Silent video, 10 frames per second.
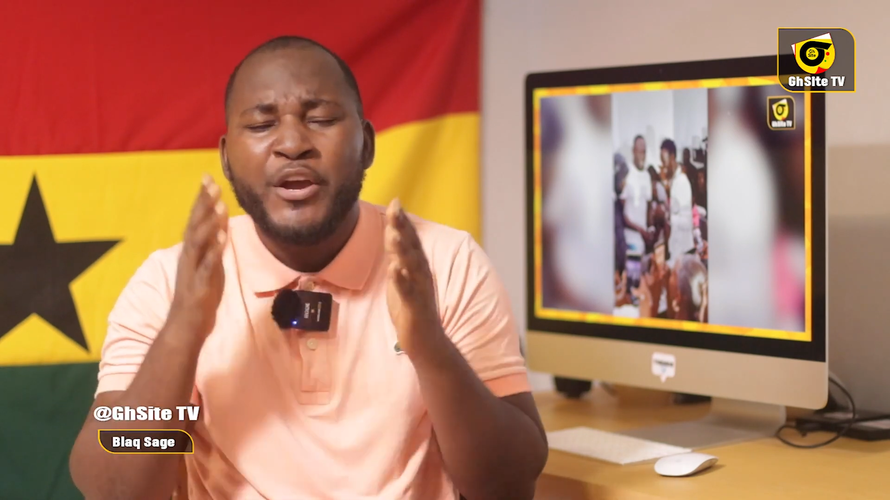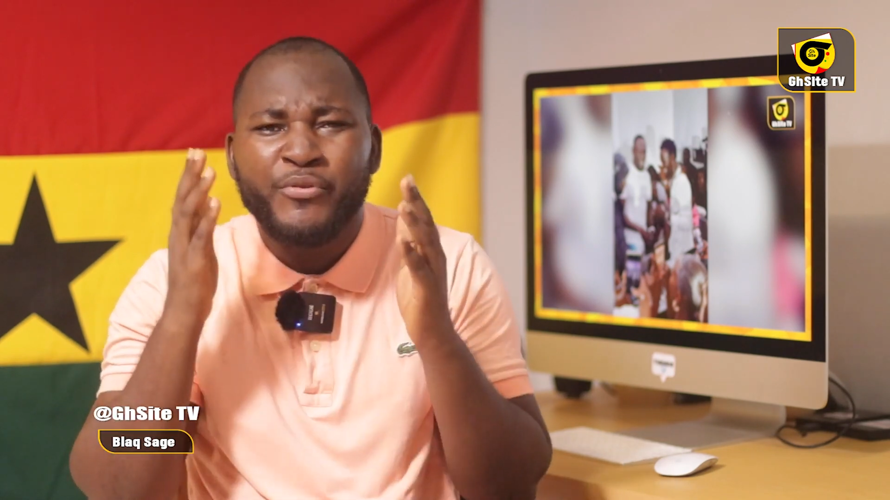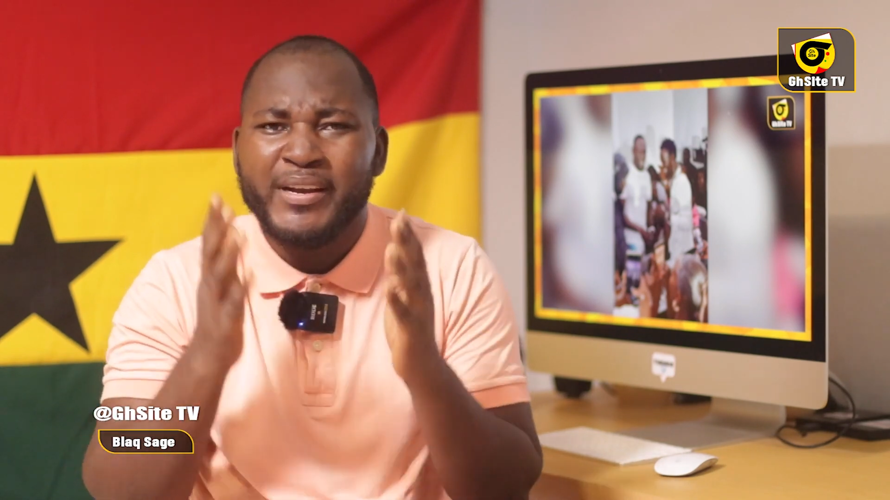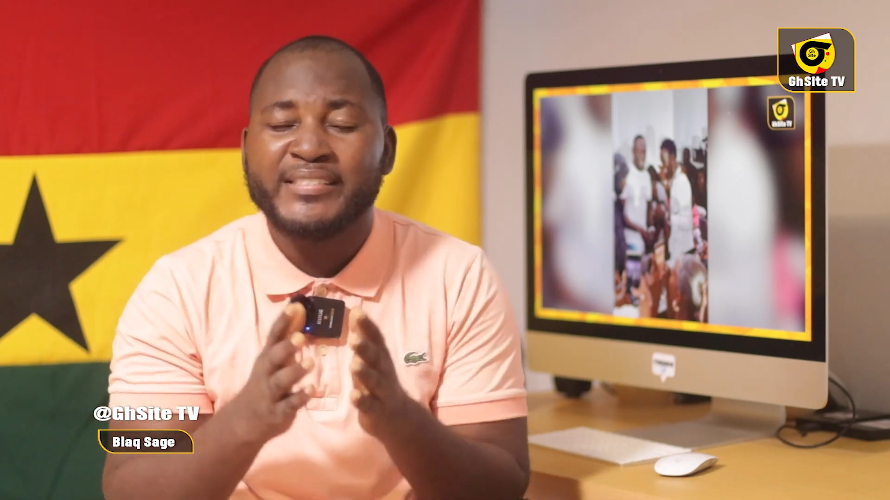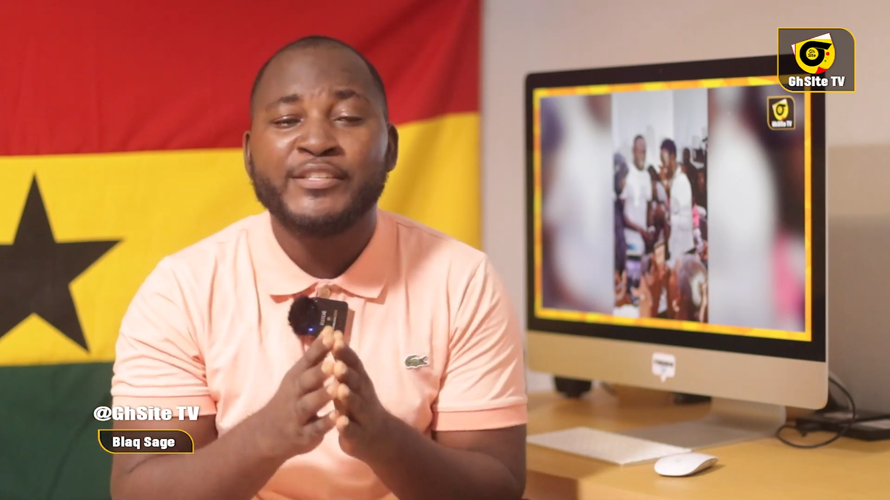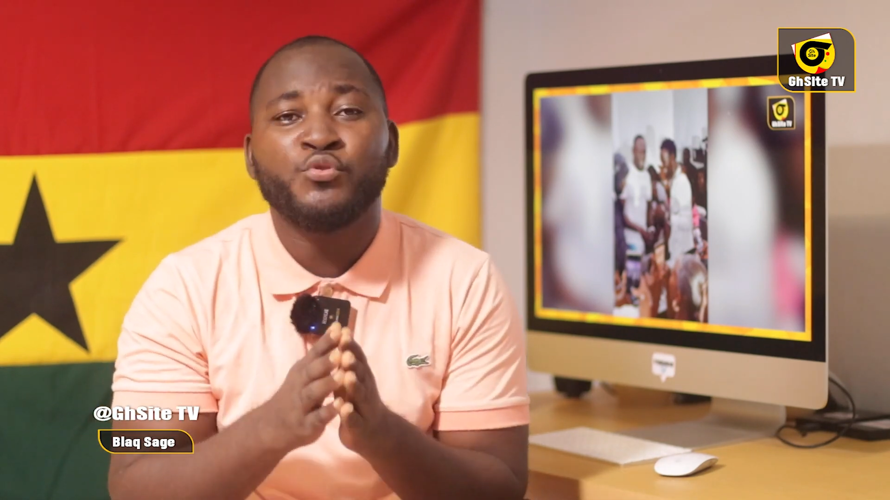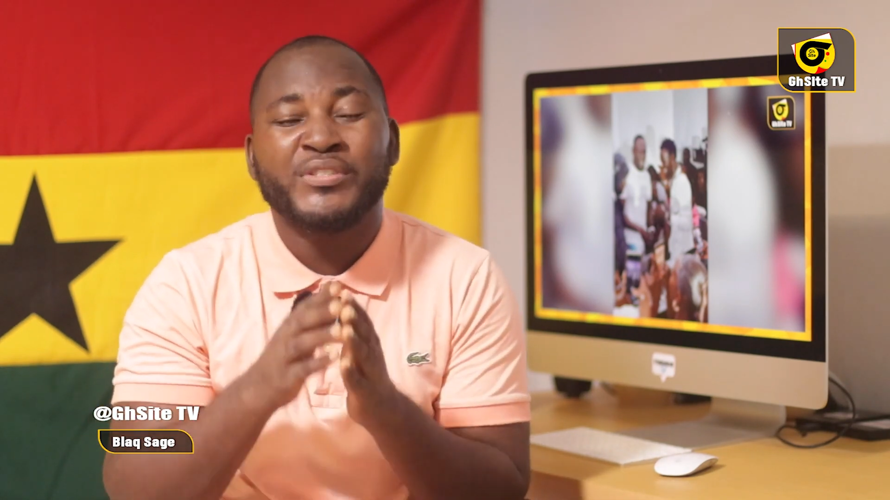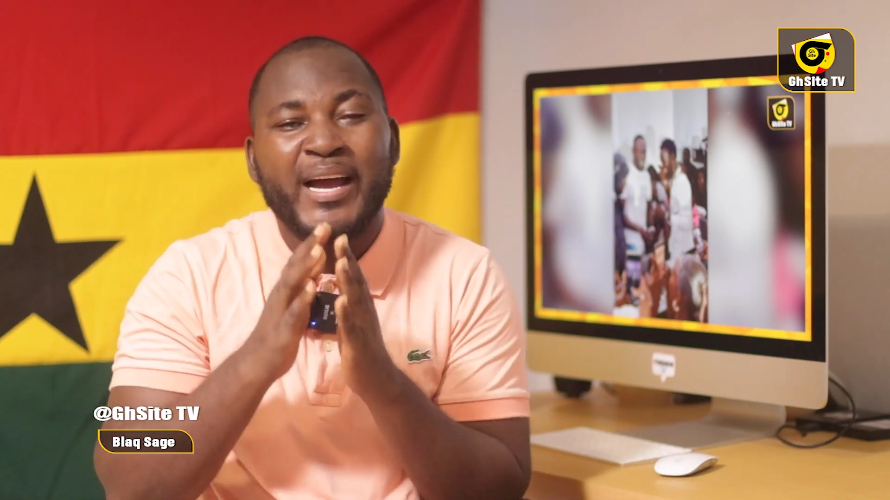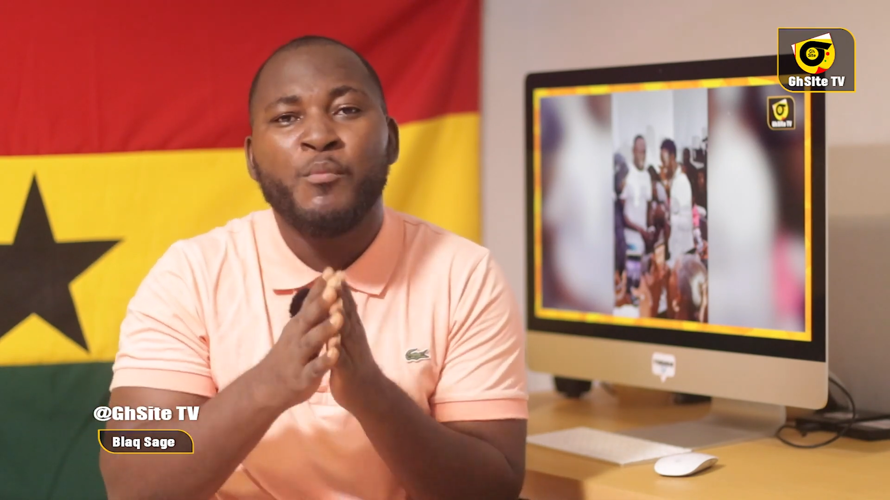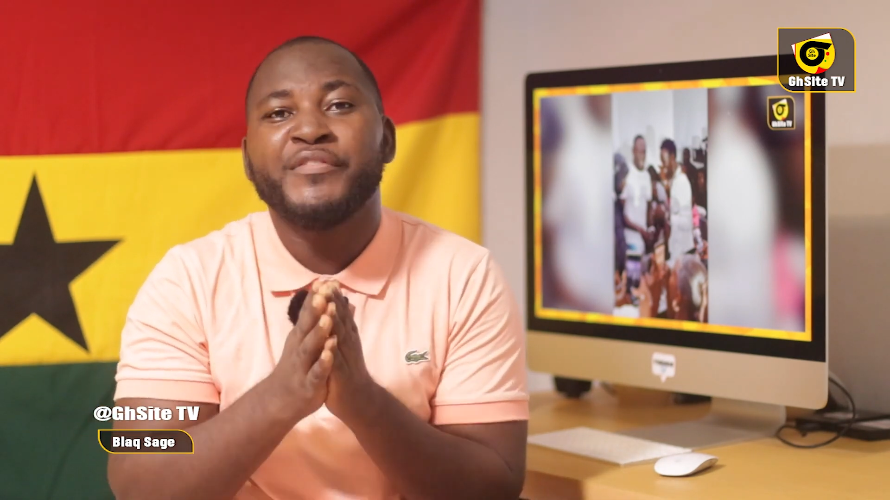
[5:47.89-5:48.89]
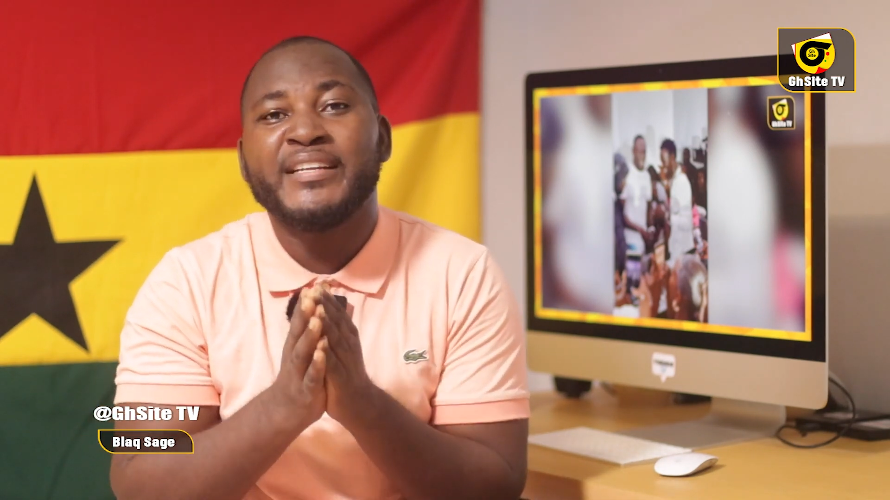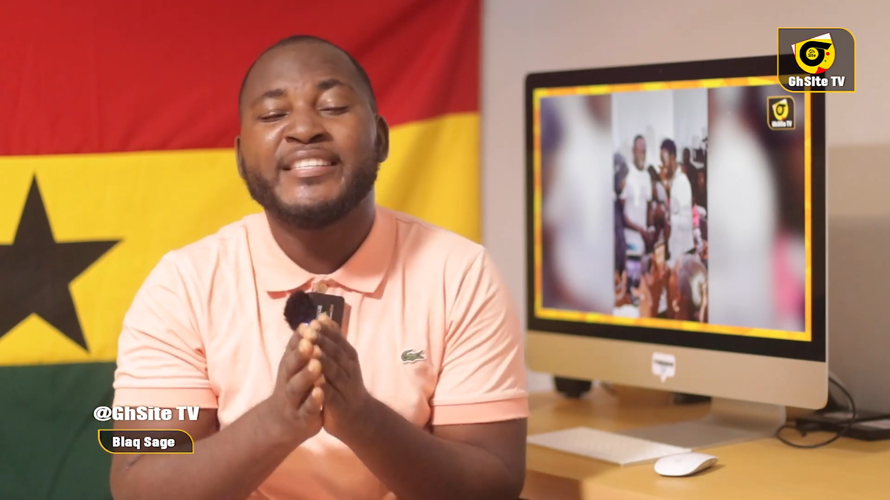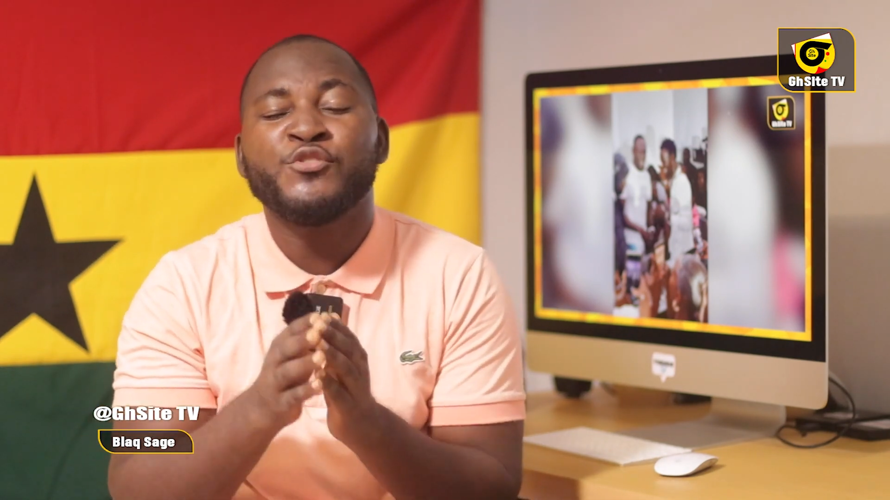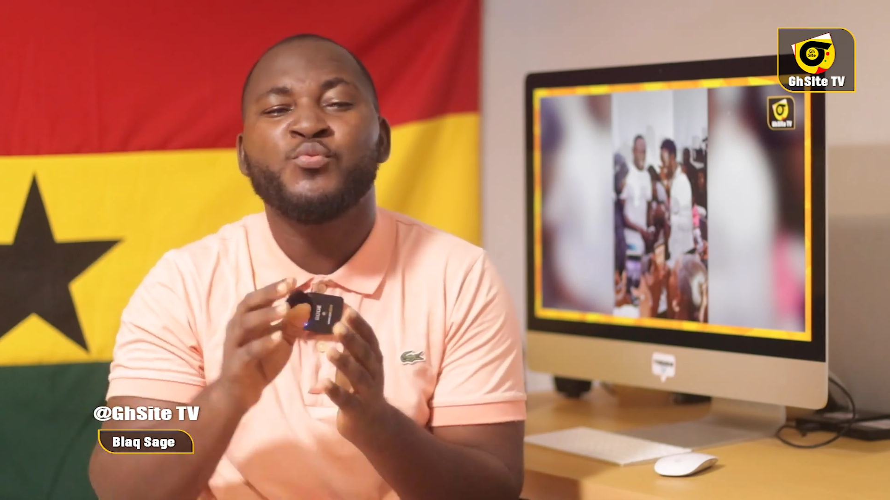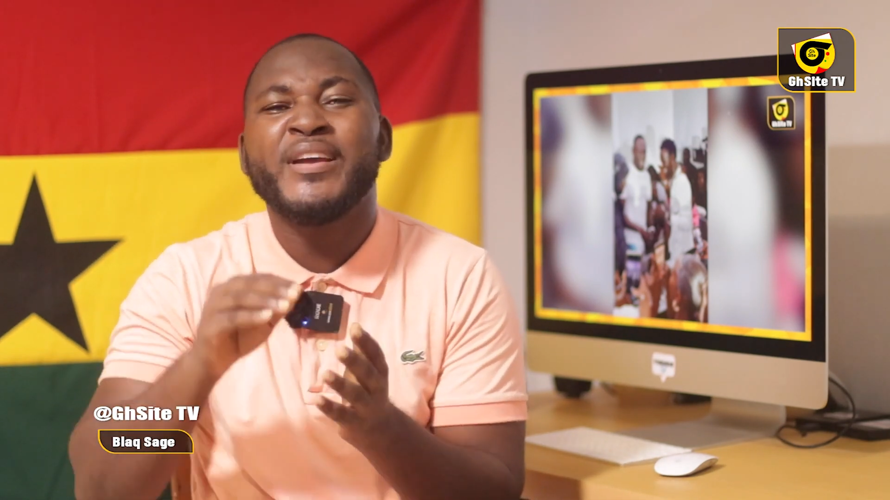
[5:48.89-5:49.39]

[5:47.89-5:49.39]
Make we listen to some of the things